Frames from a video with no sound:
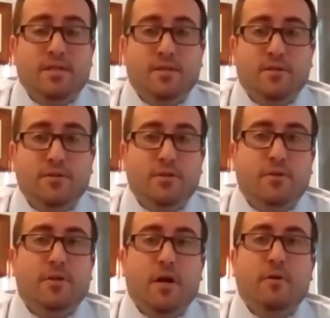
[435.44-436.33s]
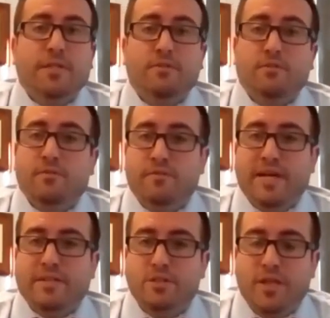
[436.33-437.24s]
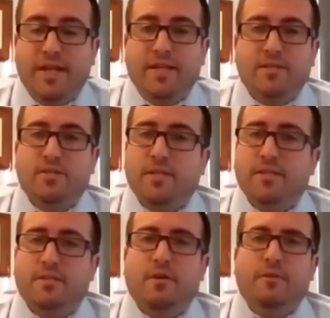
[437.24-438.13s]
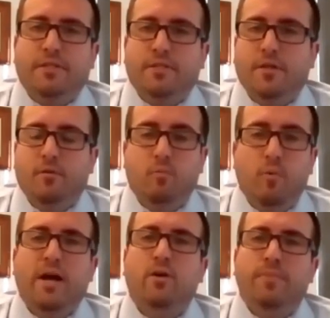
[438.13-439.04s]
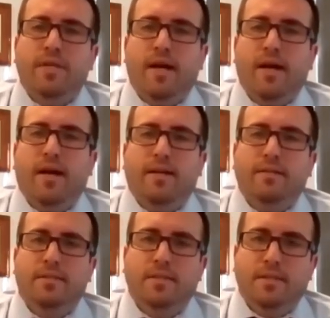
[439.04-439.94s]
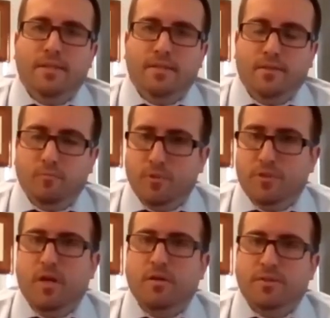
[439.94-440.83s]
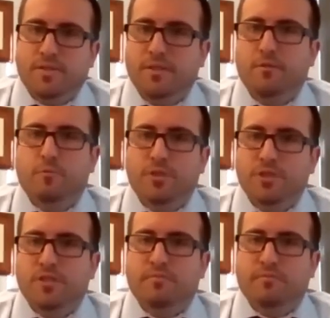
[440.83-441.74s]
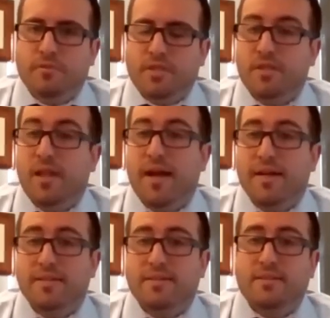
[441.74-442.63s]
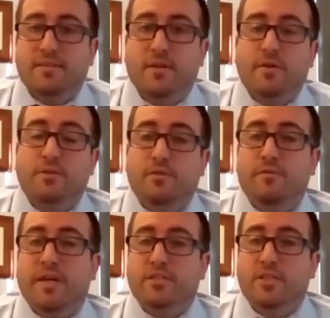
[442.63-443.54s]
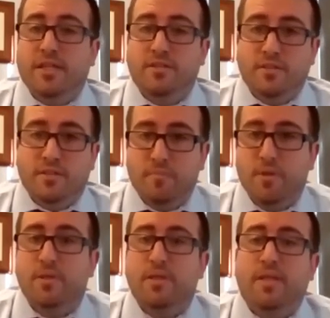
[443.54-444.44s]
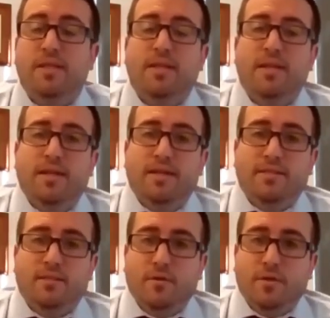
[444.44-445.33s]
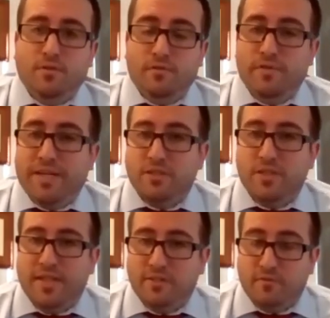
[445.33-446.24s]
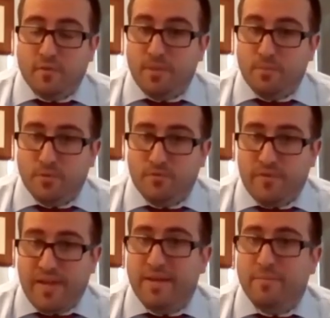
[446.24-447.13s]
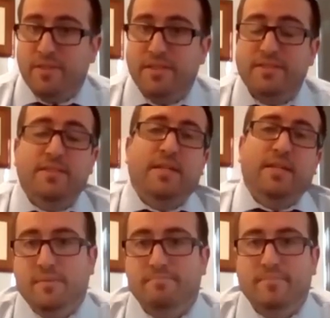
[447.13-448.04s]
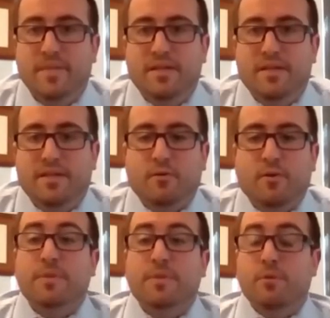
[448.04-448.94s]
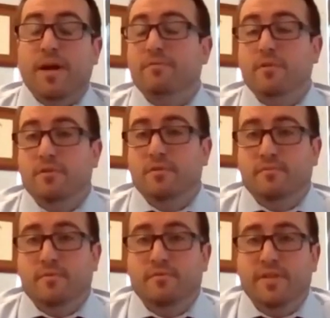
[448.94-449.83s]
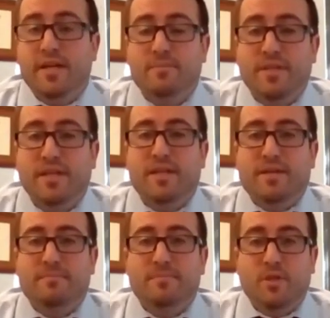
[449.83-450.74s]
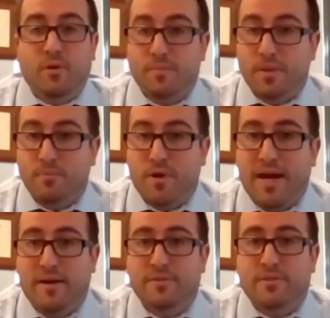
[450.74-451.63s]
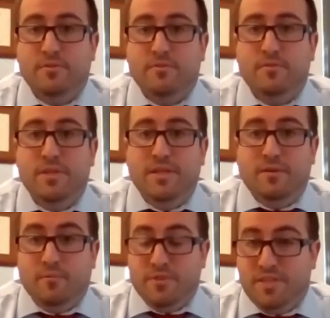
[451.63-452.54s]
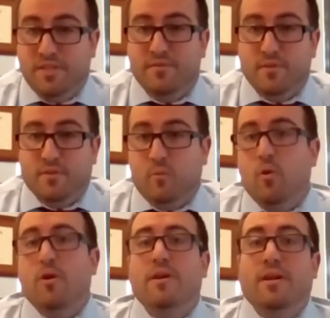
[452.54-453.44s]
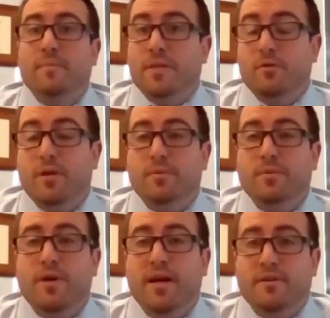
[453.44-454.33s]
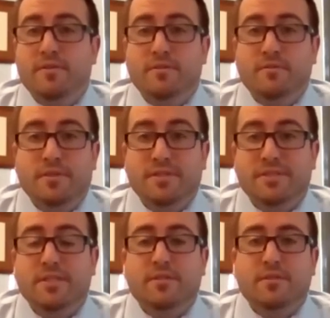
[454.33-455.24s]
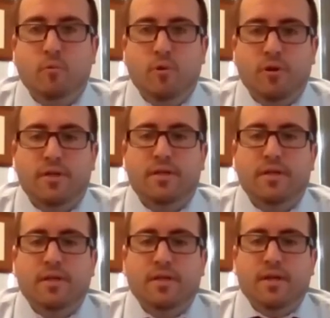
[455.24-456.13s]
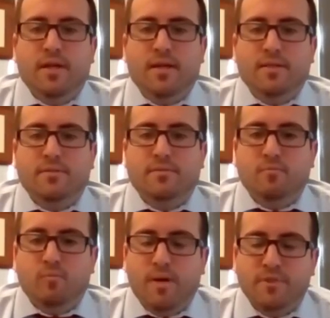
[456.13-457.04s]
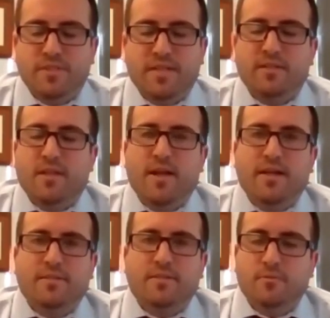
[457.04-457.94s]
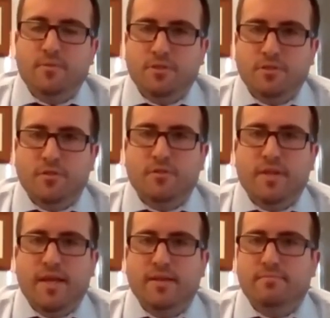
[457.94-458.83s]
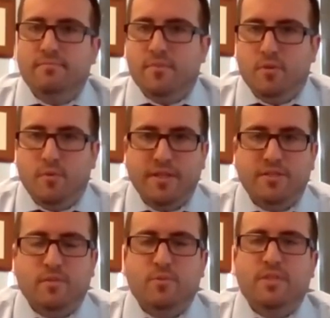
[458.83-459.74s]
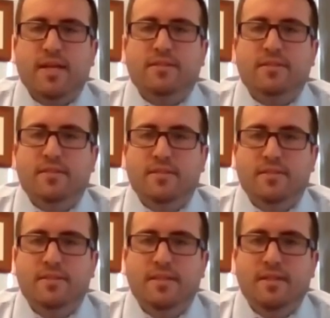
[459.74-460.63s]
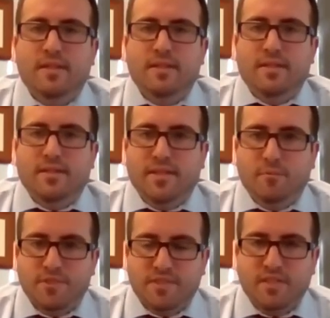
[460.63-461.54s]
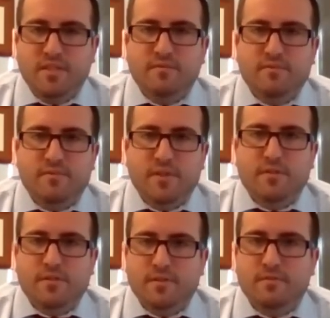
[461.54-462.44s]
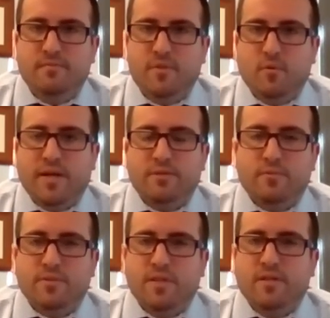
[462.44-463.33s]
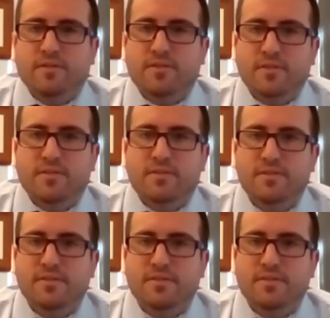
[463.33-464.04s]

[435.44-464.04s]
you're going to affect change that is going to go well beyond the results that you achieve for the clients. It's going to affect change in the community. It's going to affect change for people's families. I'm incredibly grateful for VLP, and I'm incredibly proud to receive this award, and I'm incredibly proud to continue to work representing clients to ensure that their rights are protected and they receive the correct results and